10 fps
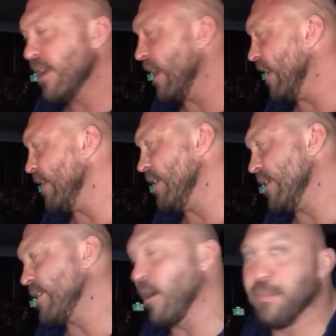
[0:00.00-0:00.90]

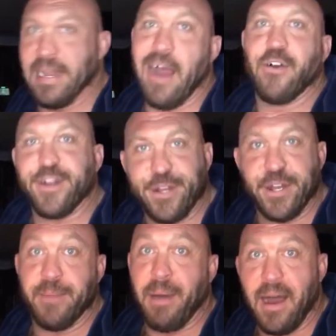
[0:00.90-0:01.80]
And so, I mean, how good
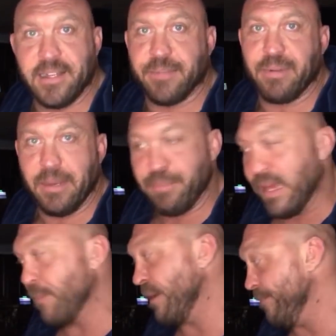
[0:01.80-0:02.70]
could it possibly
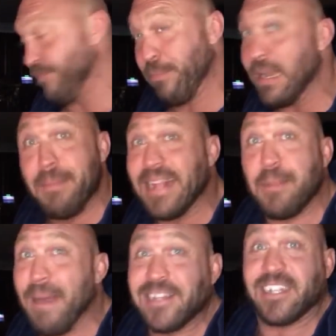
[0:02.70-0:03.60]
be? But I'm going to make
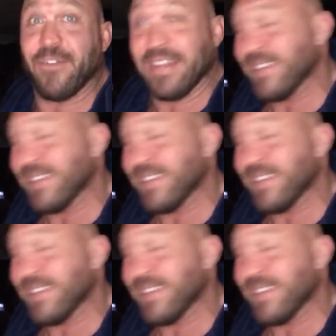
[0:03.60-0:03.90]
the best of